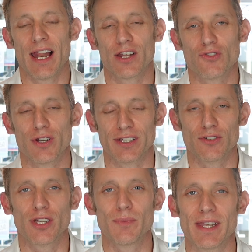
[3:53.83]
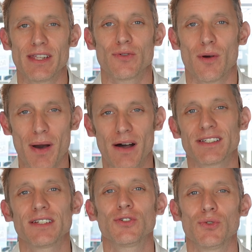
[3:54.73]
electronic document into a
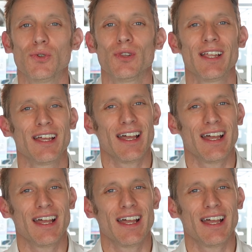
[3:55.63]
parsing tool